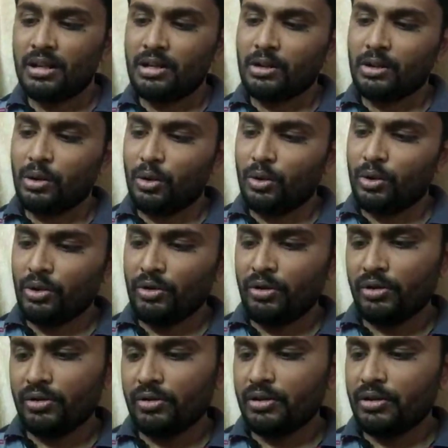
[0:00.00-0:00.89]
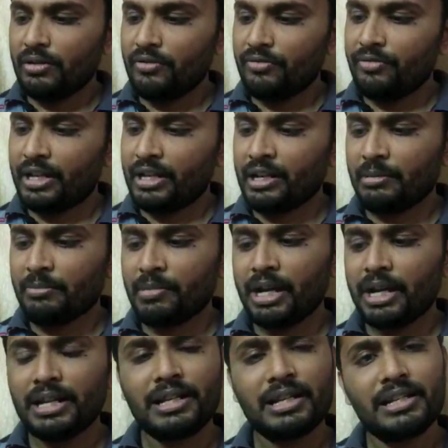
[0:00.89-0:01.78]

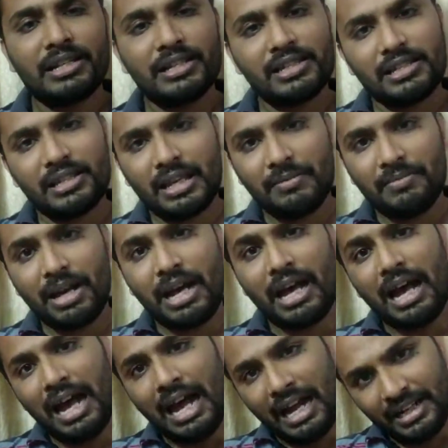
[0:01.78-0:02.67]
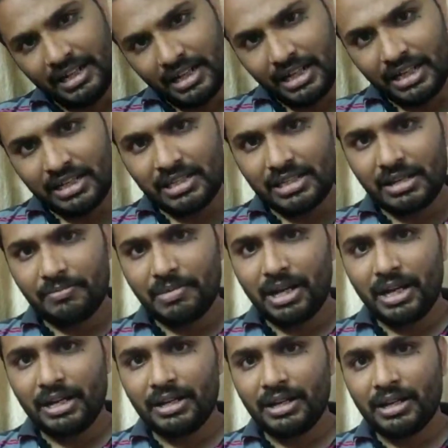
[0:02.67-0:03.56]
Chlorpheniramine is same
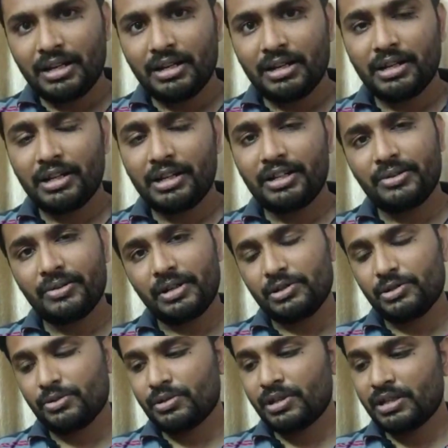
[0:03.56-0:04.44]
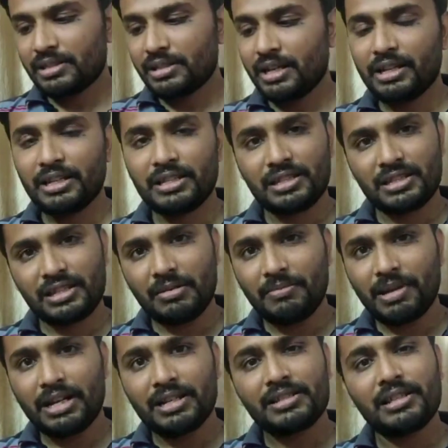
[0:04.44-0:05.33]
antihistamine. It reduces the
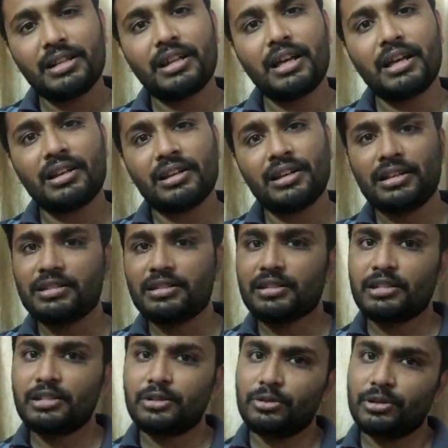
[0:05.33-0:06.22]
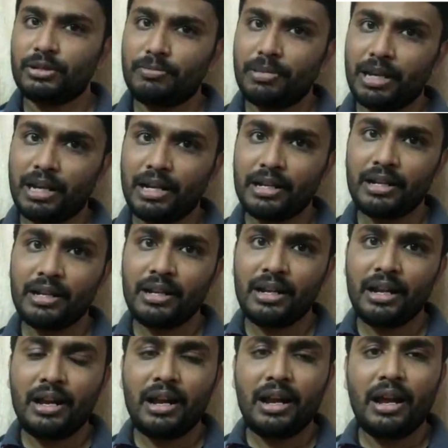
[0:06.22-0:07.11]
histamines that are released into the blood
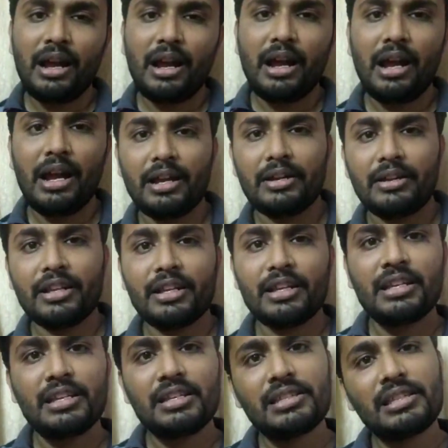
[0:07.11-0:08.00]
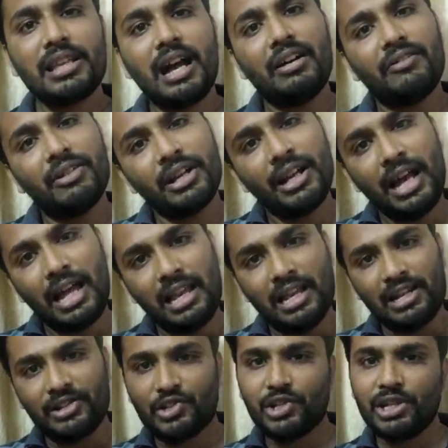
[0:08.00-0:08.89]
and ease our
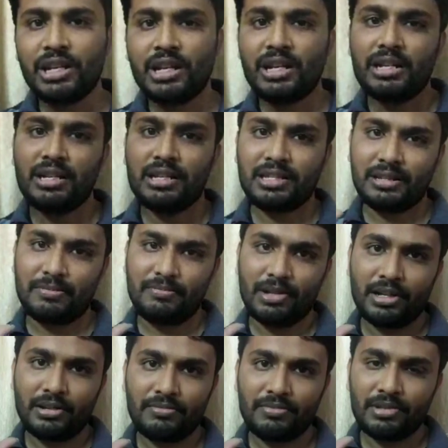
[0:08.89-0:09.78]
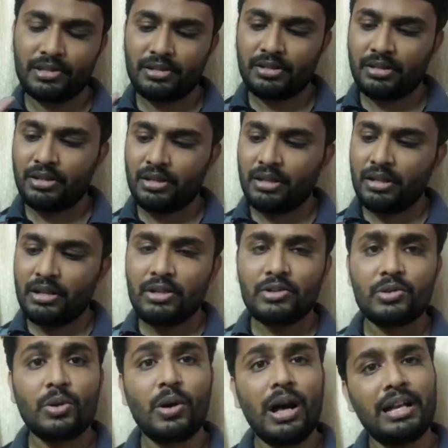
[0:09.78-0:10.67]
allergic symptoms.
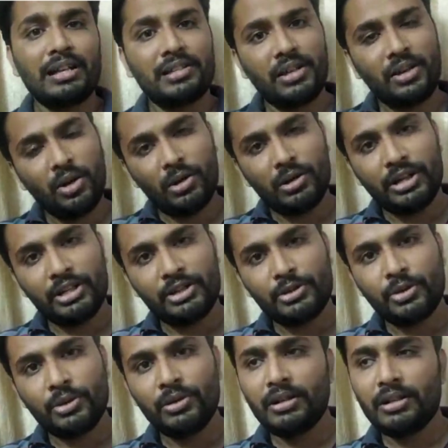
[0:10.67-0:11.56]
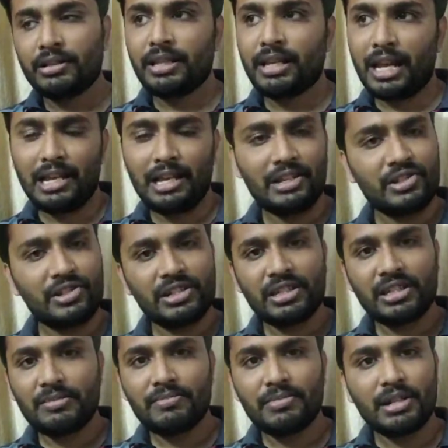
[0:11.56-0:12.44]
So as I already told, the allergy
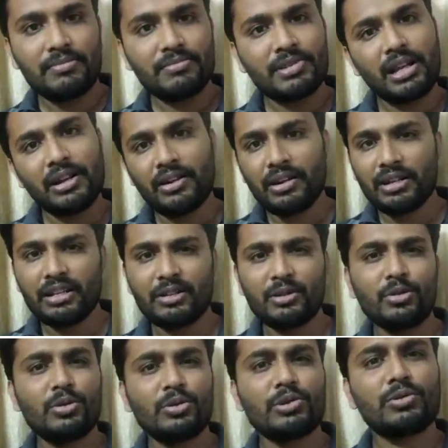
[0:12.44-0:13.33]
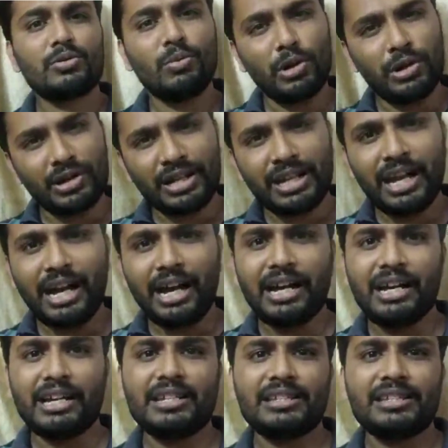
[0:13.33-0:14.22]
symptoms are runny nose, watery
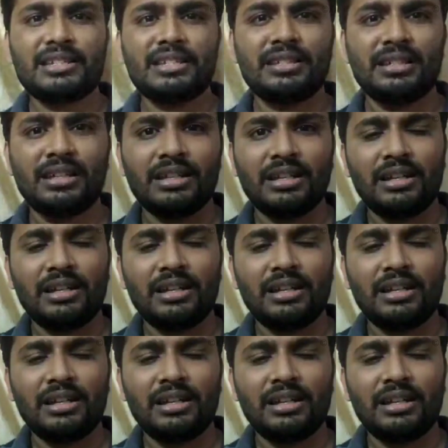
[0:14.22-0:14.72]
eyes,